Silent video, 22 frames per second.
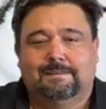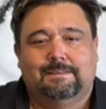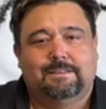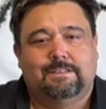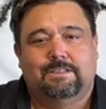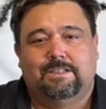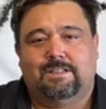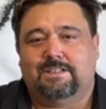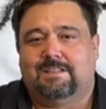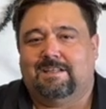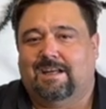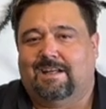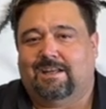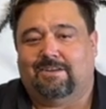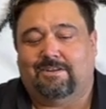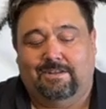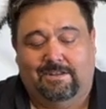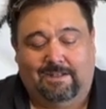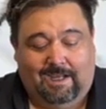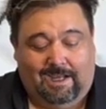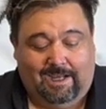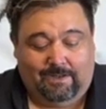Just not a
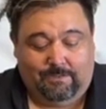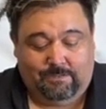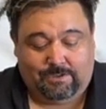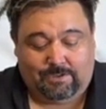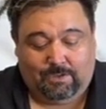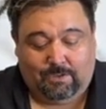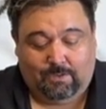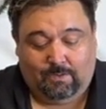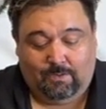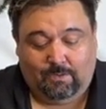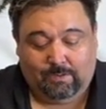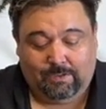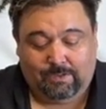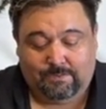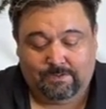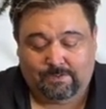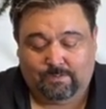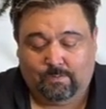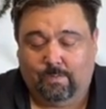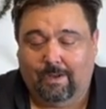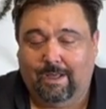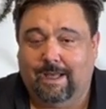good night. It was cold, it
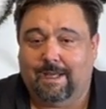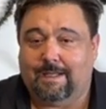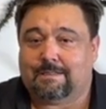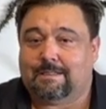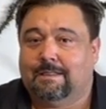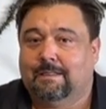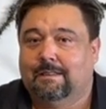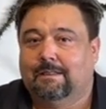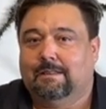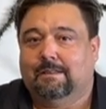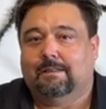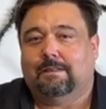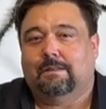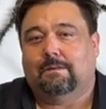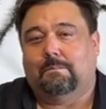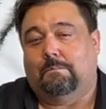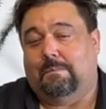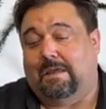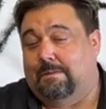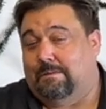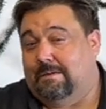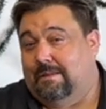was wet.
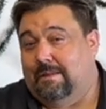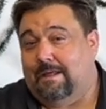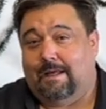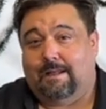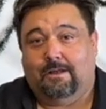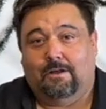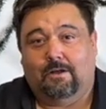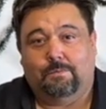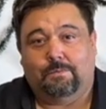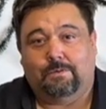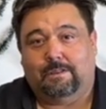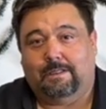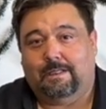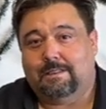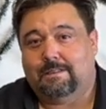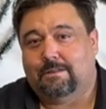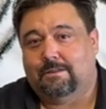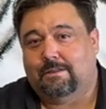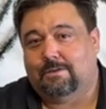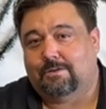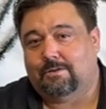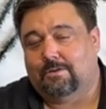Maybe that helped lead
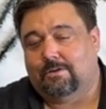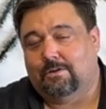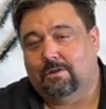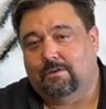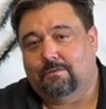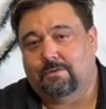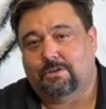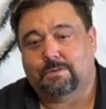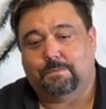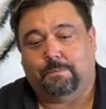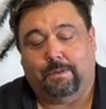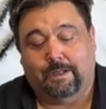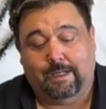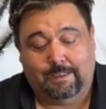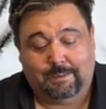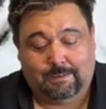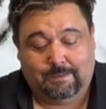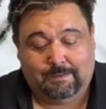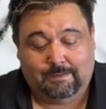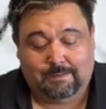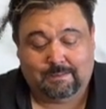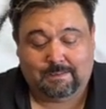to the turnovers,
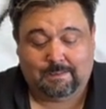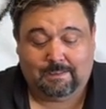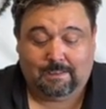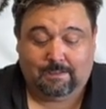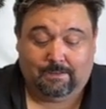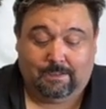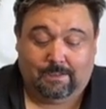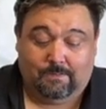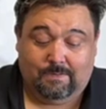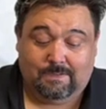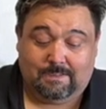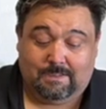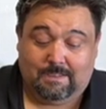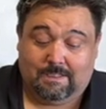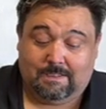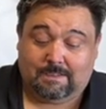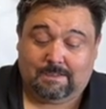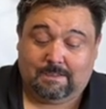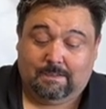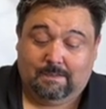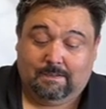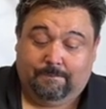but the scenario is
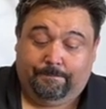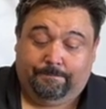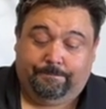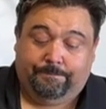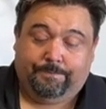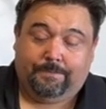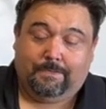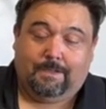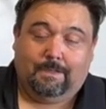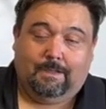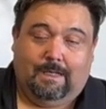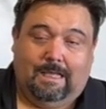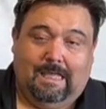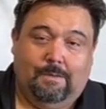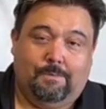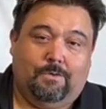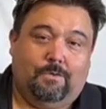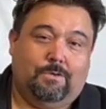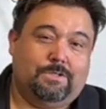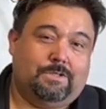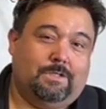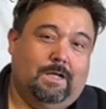this.
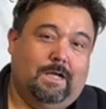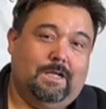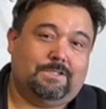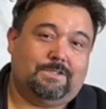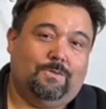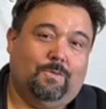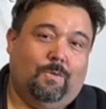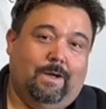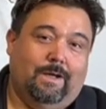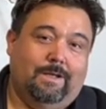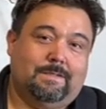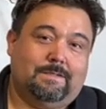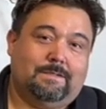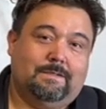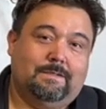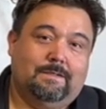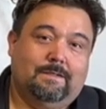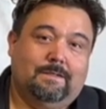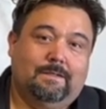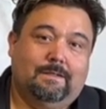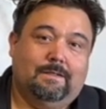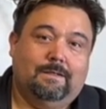Amador's lost twice.
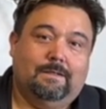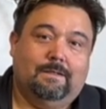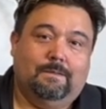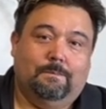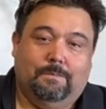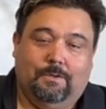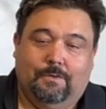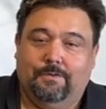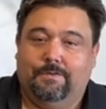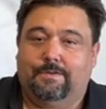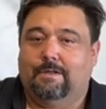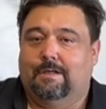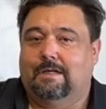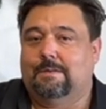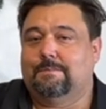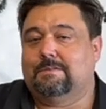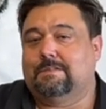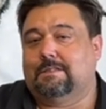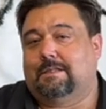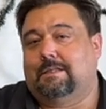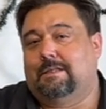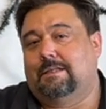Both
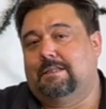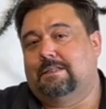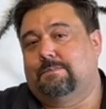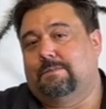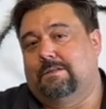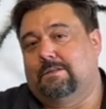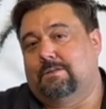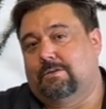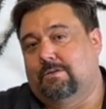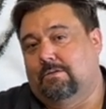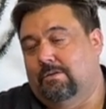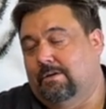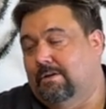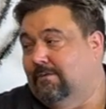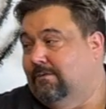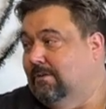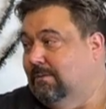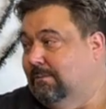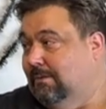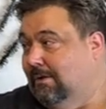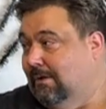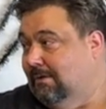times the key's been turn the
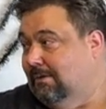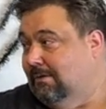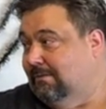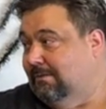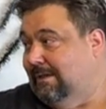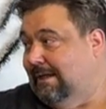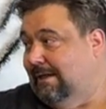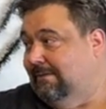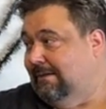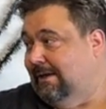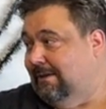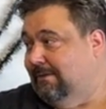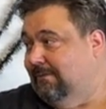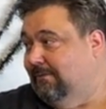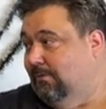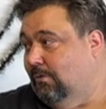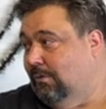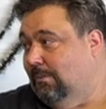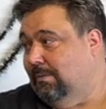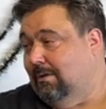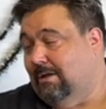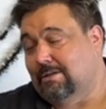football over. They've had
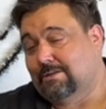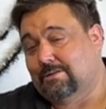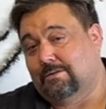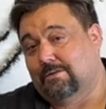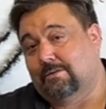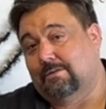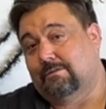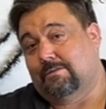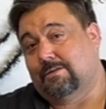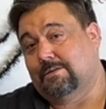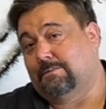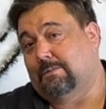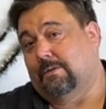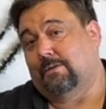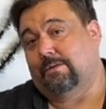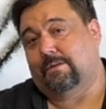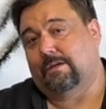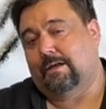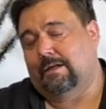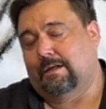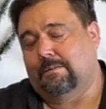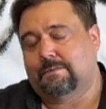4+ turnovers
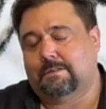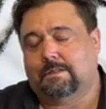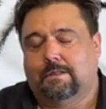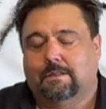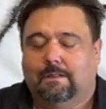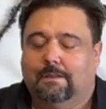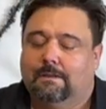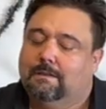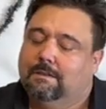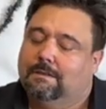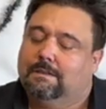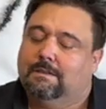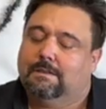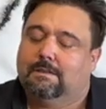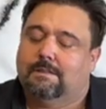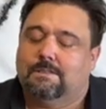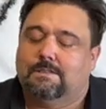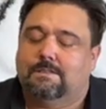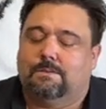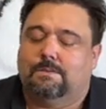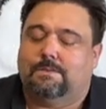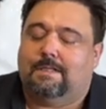both times.
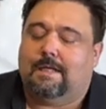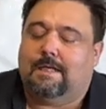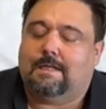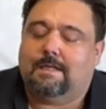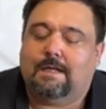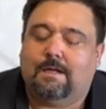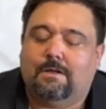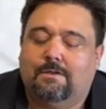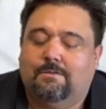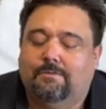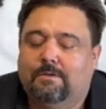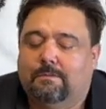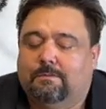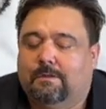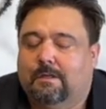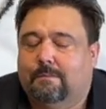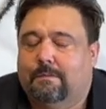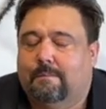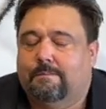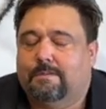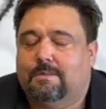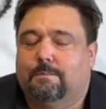So taking care of the football
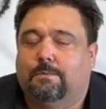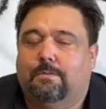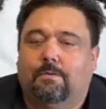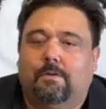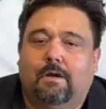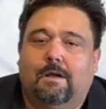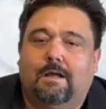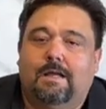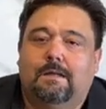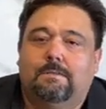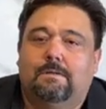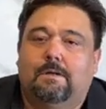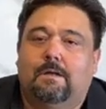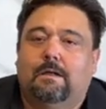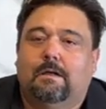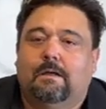becomes a prime